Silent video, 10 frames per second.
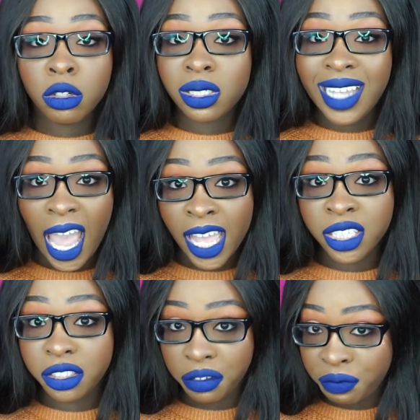
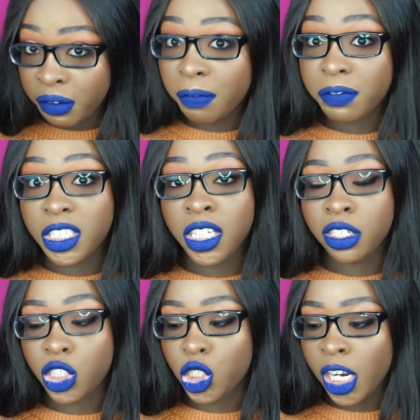10 to
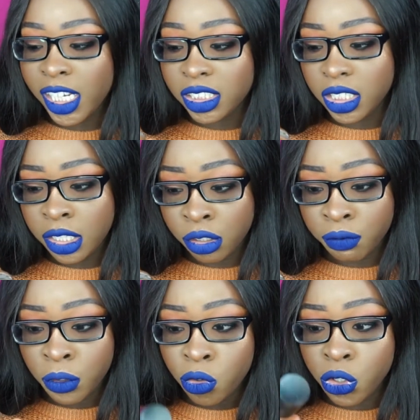15 shades in the
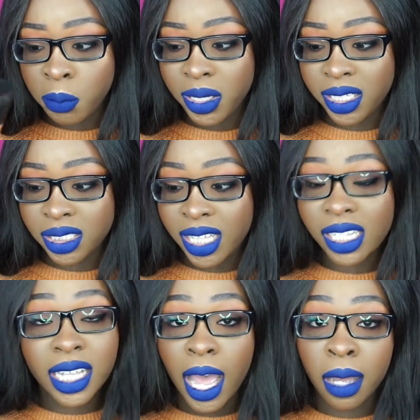future because
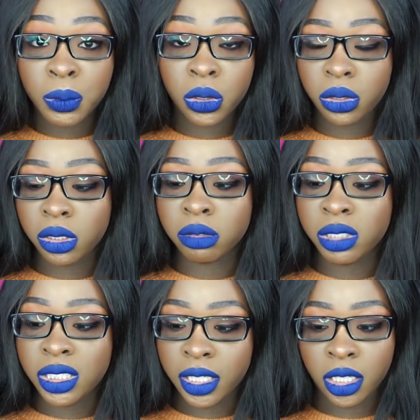that's absolutely
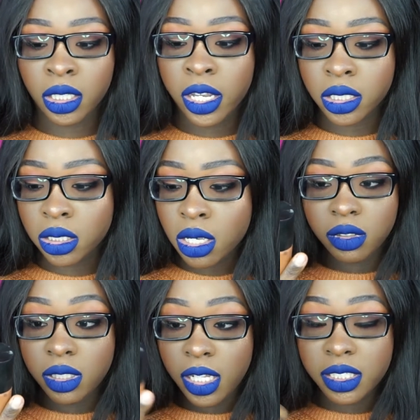ridiculous.
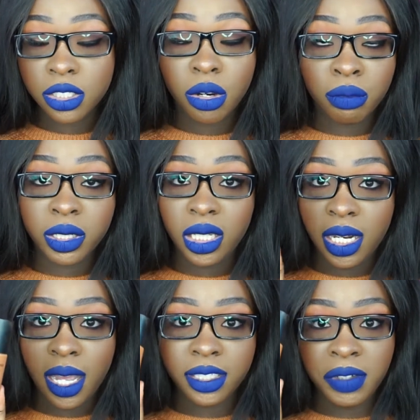This is a really
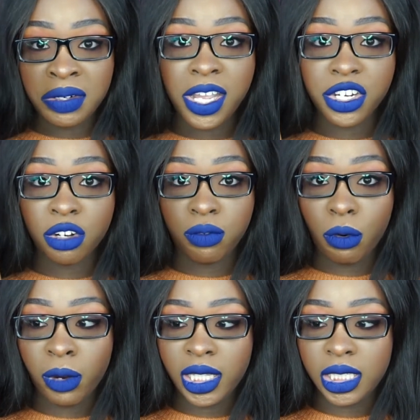nice foundation
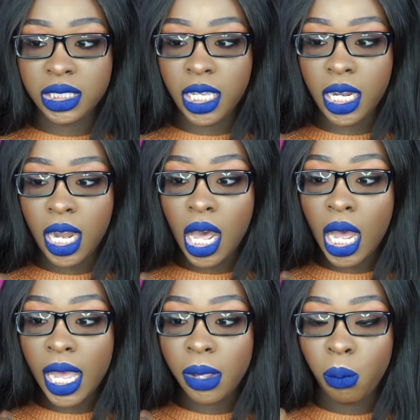for oily skin.
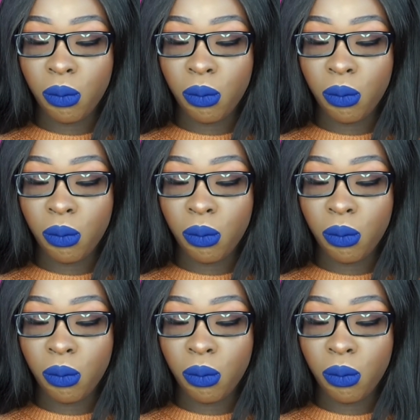I